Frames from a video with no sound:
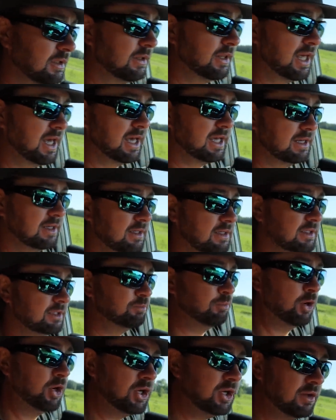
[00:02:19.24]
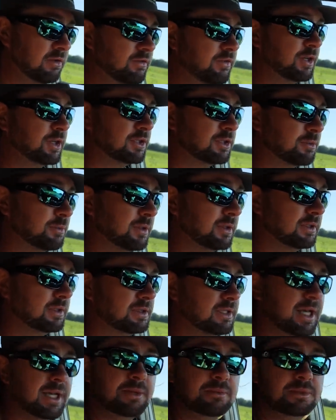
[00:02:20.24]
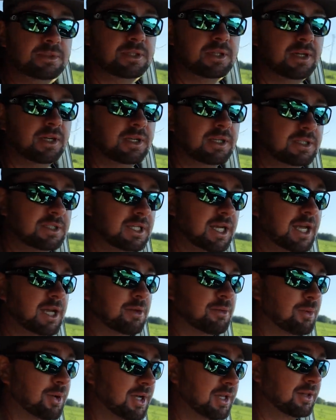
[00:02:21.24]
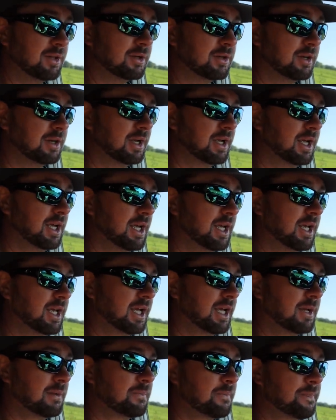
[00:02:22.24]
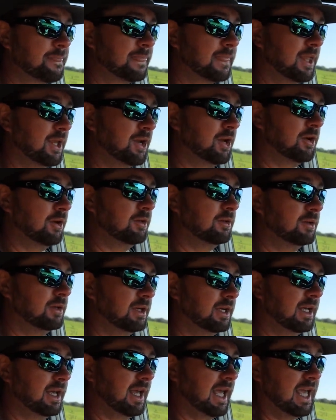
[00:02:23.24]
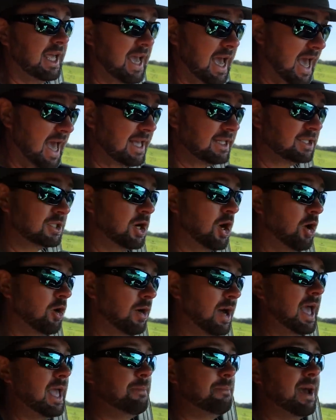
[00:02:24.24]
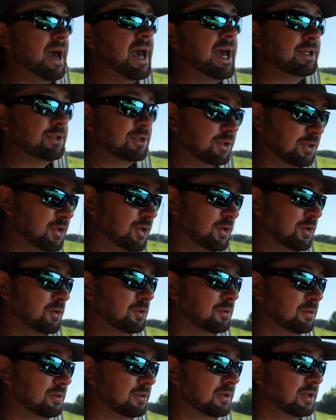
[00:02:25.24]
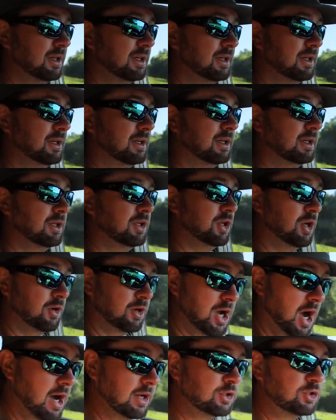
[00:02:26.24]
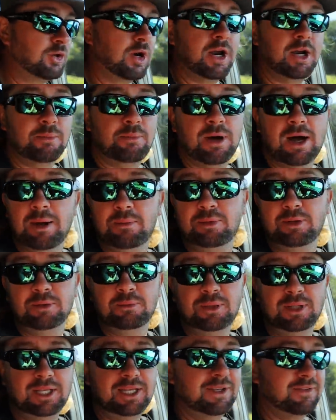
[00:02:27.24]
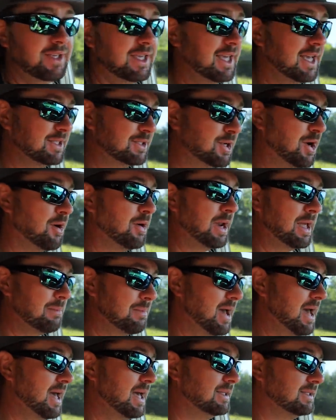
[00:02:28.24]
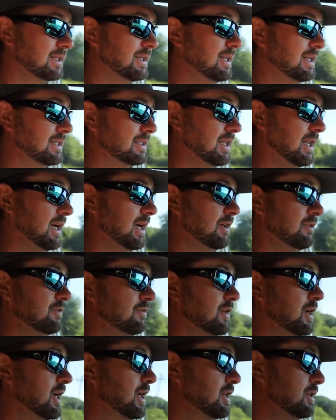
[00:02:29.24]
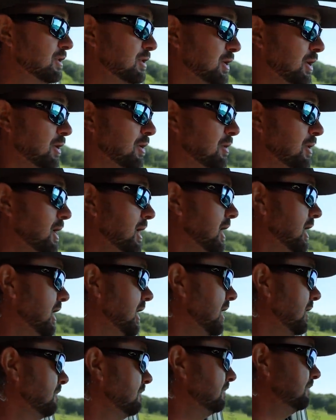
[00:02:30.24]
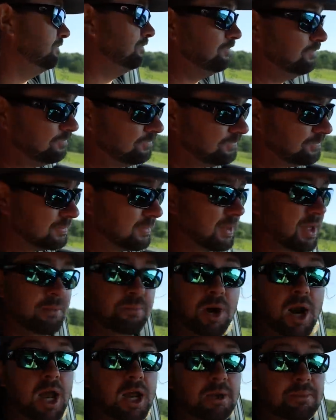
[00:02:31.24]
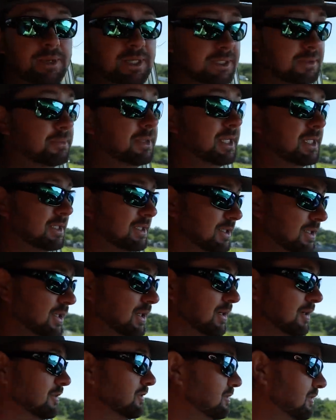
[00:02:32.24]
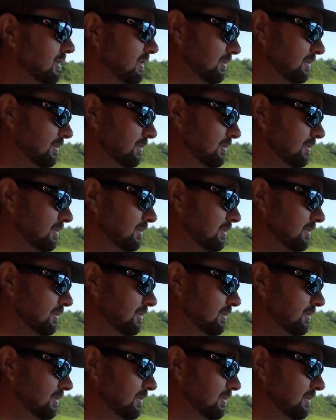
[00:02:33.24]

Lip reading: that's a pretty good fisherman named Jacob Wheeler. You know, he has caught a bass or two. You know, contrary to popular belief, he has caught a bass in his life. So, probably gonna be some decent stuff.